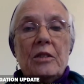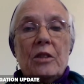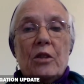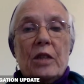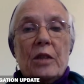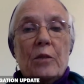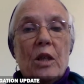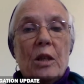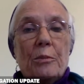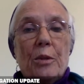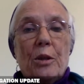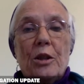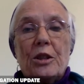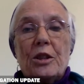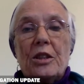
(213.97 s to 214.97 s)
Only one
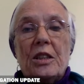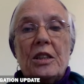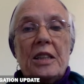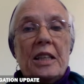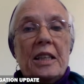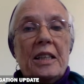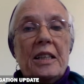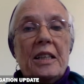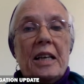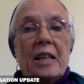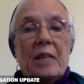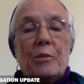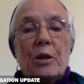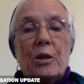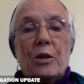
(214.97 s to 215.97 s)
person a day at
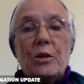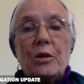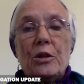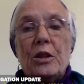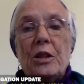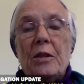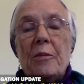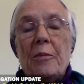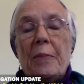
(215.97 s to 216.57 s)
most